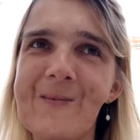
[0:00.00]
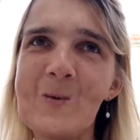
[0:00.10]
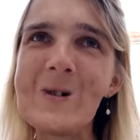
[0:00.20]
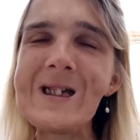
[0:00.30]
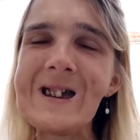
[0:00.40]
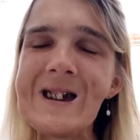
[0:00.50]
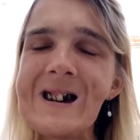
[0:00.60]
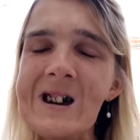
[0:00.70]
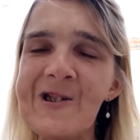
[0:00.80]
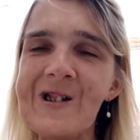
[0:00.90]
What they
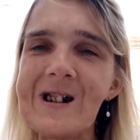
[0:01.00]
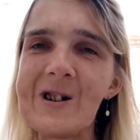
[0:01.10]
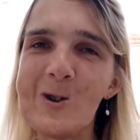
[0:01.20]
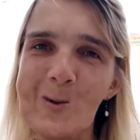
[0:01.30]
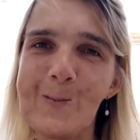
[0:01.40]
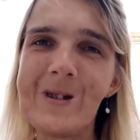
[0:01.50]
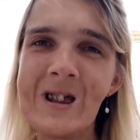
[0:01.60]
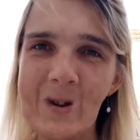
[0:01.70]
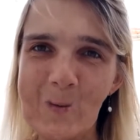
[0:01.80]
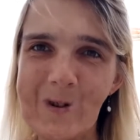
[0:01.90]
actually are
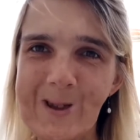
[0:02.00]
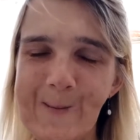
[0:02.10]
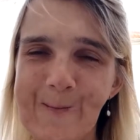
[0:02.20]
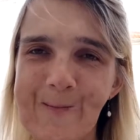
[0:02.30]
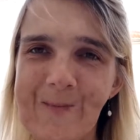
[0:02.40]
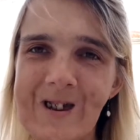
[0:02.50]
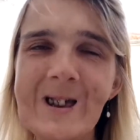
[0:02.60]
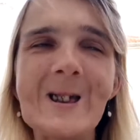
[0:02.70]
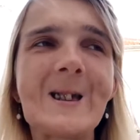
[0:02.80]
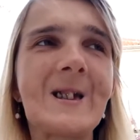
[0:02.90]
competing with
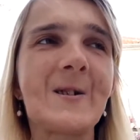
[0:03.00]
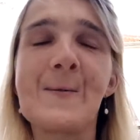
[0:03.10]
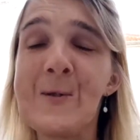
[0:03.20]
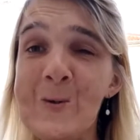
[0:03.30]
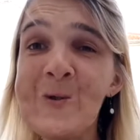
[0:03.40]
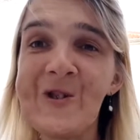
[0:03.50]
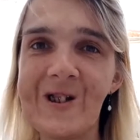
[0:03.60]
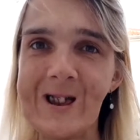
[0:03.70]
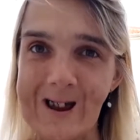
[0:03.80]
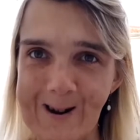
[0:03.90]
is their future
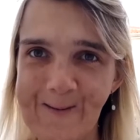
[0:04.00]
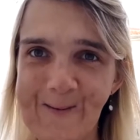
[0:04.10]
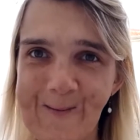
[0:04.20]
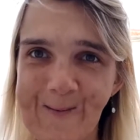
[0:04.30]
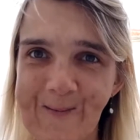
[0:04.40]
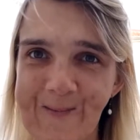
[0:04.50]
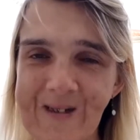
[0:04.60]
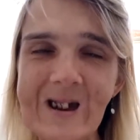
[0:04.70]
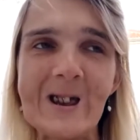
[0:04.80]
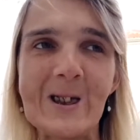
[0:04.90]
self.
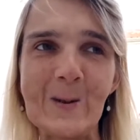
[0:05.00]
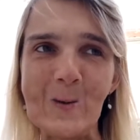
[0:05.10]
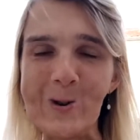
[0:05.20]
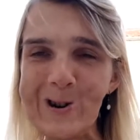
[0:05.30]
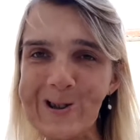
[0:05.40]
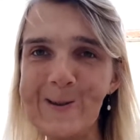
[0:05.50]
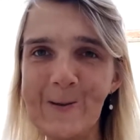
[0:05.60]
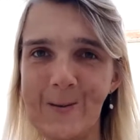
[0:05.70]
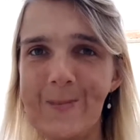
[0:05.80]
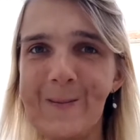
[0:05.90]
So all
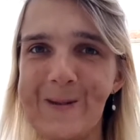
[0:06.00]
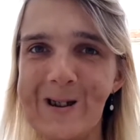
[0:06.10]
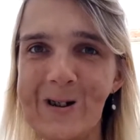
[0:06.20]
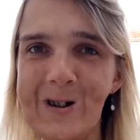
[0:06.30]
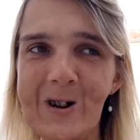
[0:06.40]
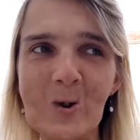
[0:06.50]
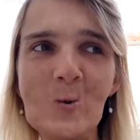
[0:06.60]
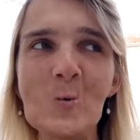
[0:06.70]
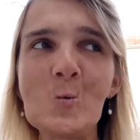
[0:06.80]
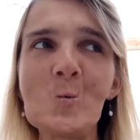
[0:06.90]
those people
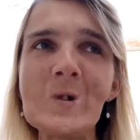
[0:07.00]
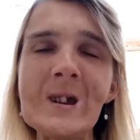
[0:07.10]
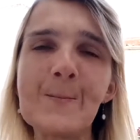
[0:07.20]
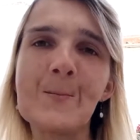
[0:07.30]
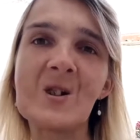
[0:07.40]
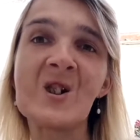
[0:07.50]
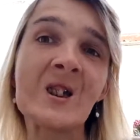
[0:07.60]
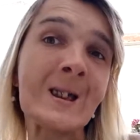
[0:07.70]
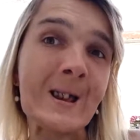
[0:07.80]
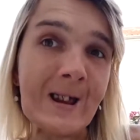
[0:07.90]
who we
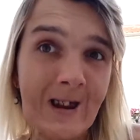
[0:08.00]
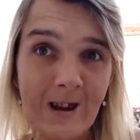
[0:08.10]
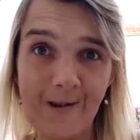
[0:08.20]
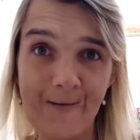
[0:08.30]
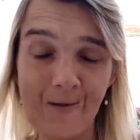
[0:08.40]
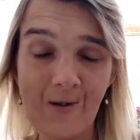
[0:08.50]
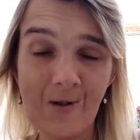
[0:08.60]
perceive